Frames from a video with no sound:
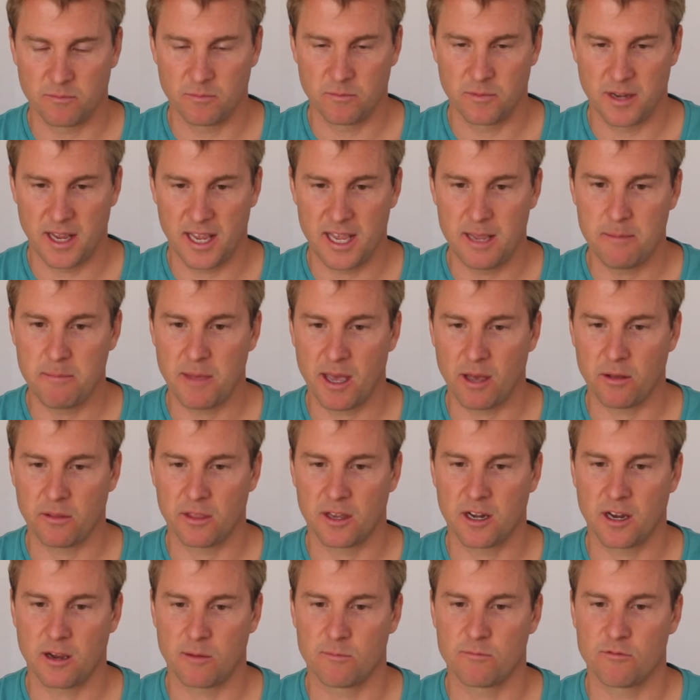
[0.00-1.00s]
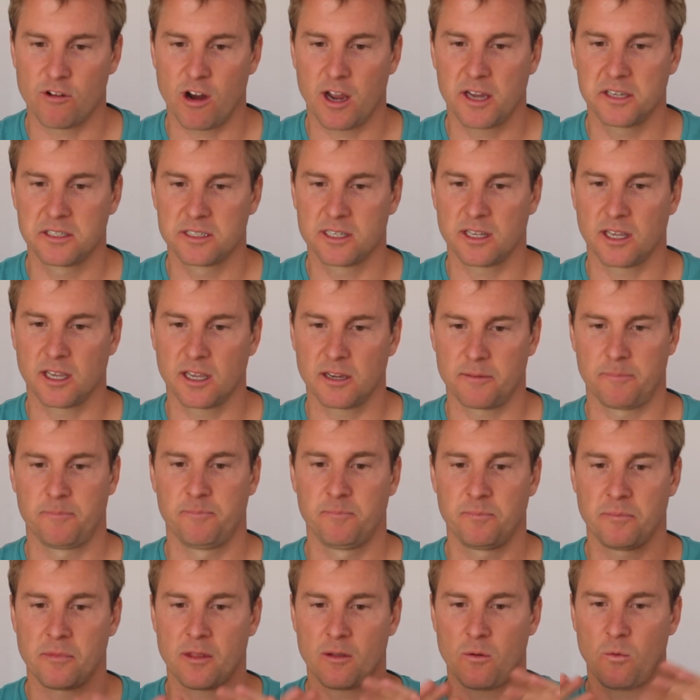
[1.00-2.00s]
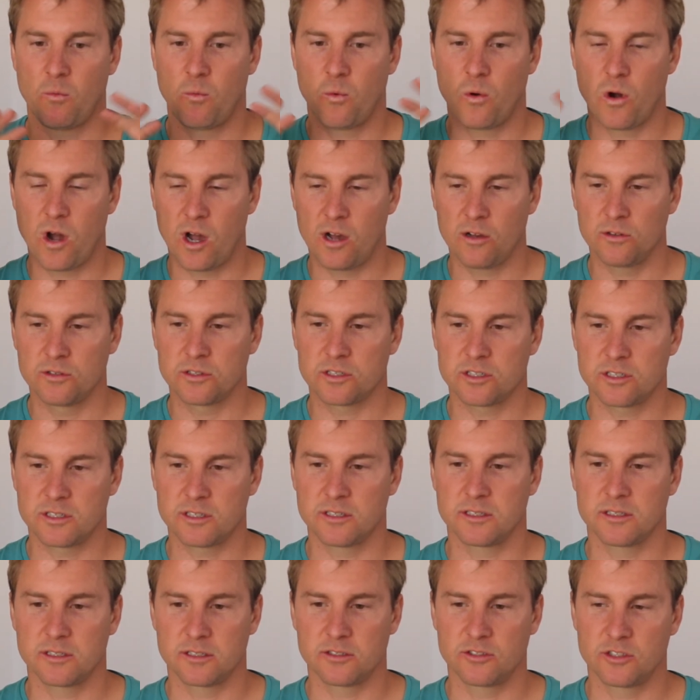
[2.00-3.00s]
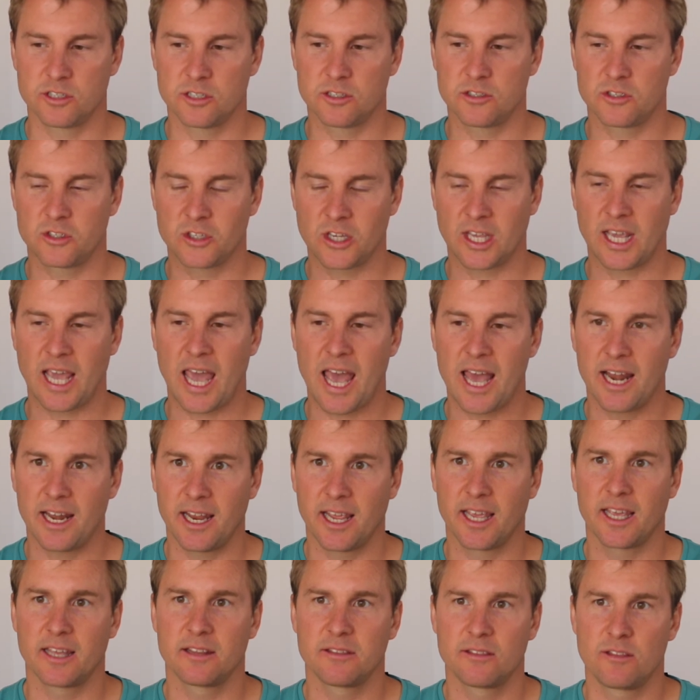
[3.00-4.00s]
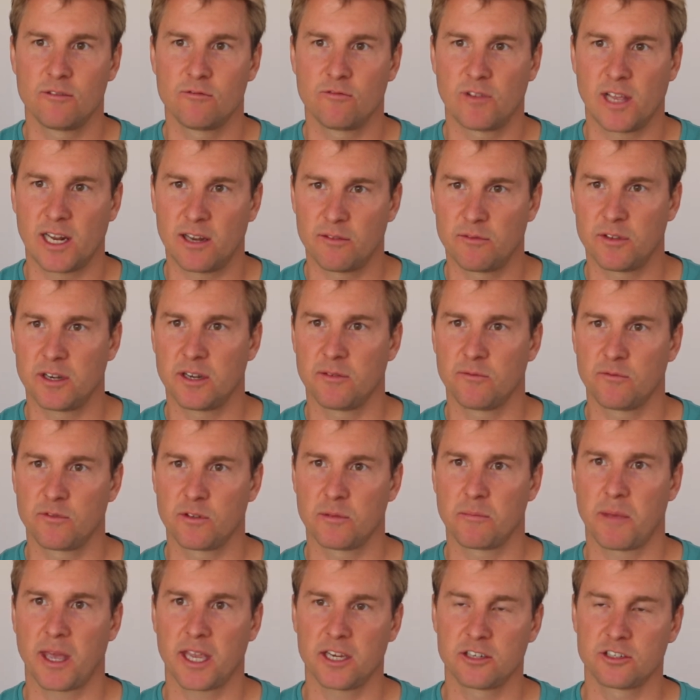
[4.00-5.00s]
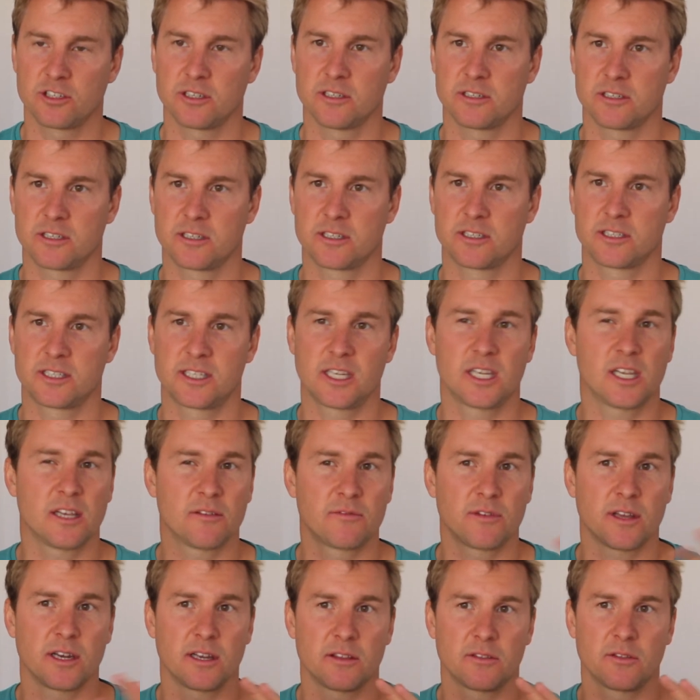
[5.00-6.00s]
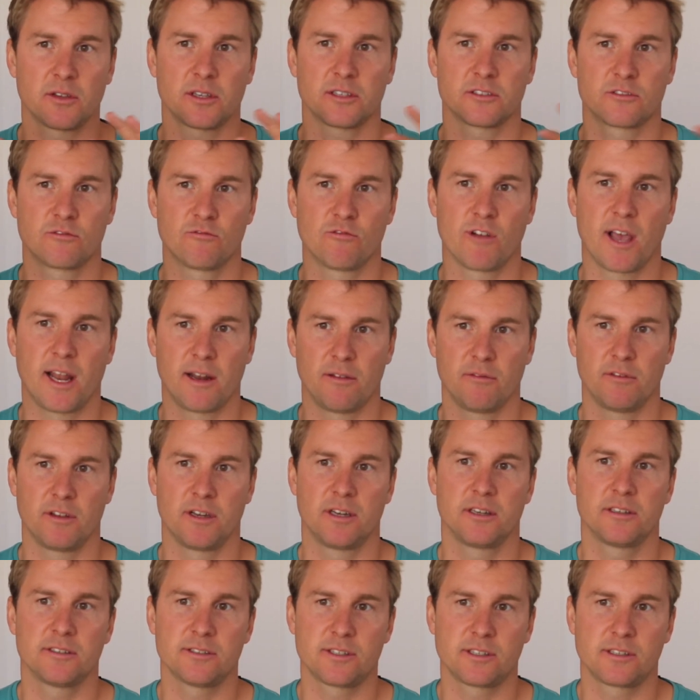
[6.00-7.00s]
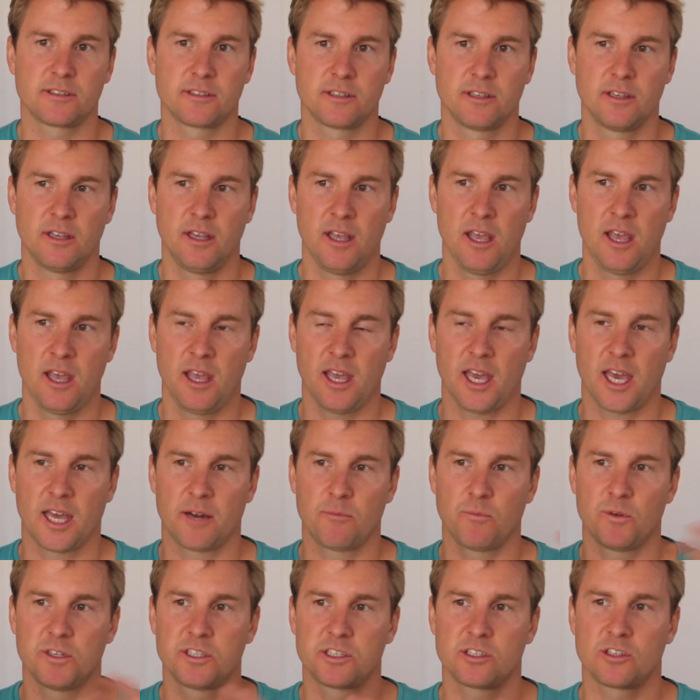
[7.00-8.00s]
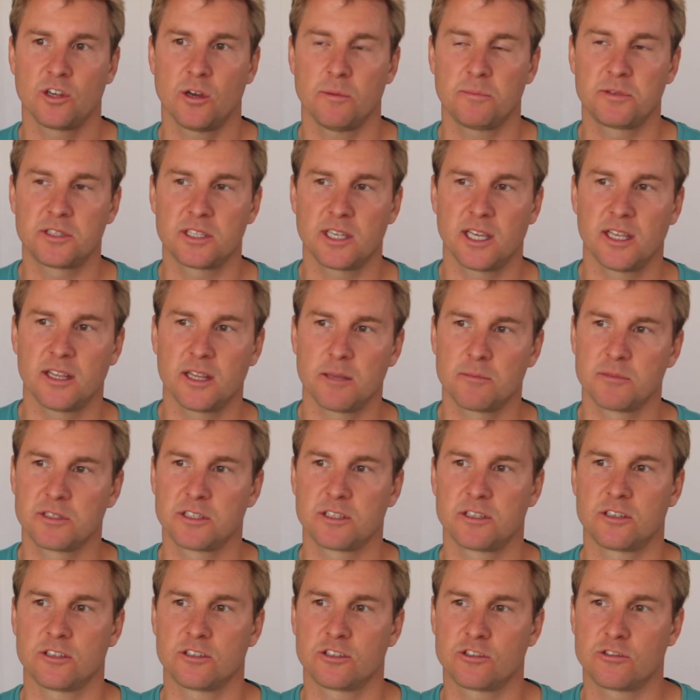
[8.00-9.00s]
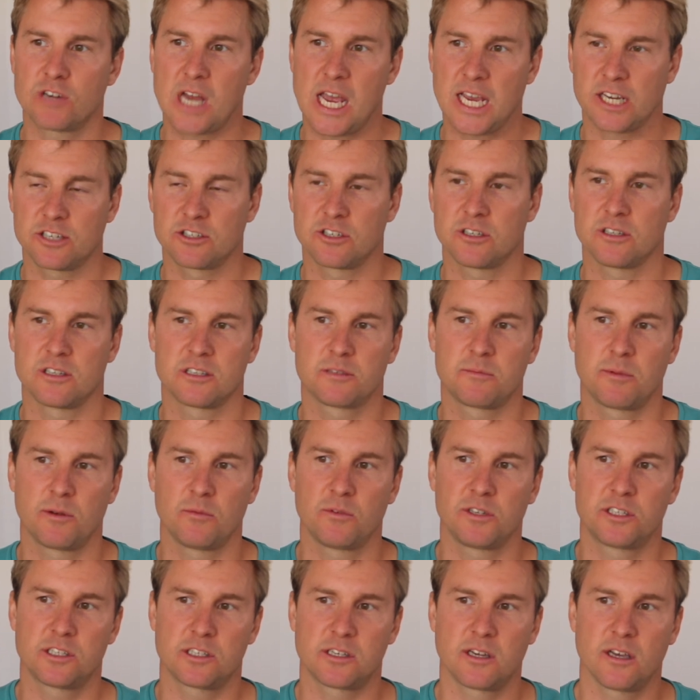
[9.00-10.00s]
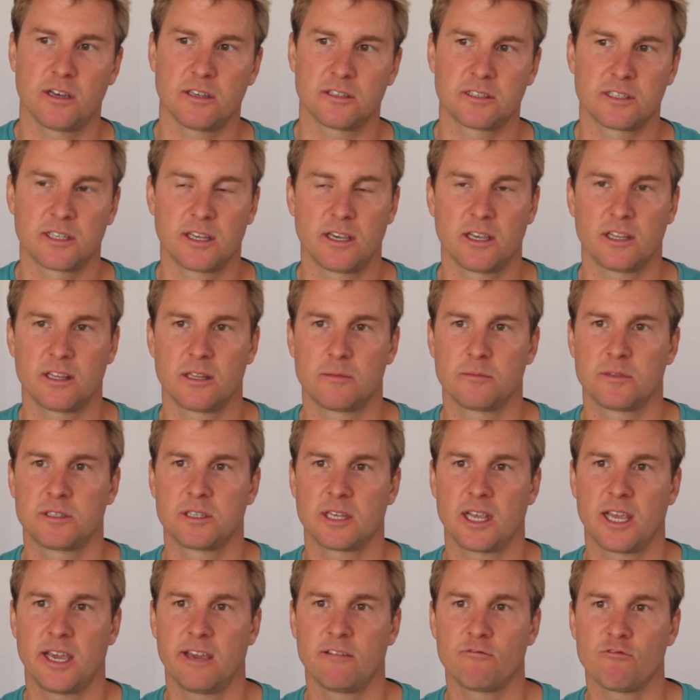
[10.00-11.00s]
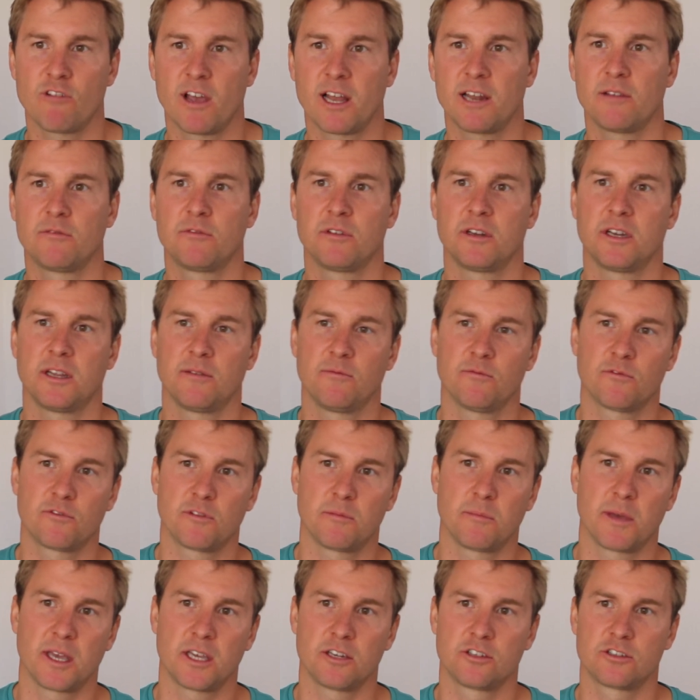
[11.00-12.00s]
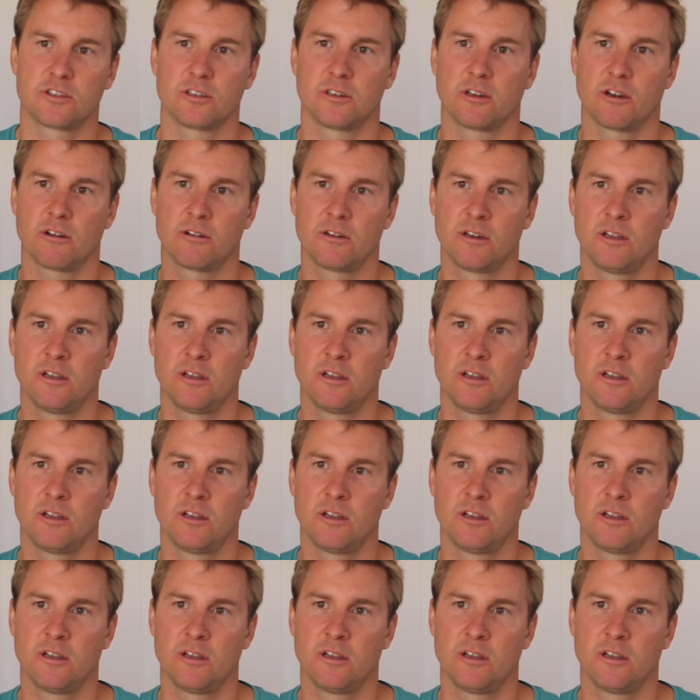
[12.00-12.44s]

email that I'm writing, whilst just scanning the relevant information to see if anything's relevant. And we stop seeing them as distractions, but we start seeing them as irrelevant information.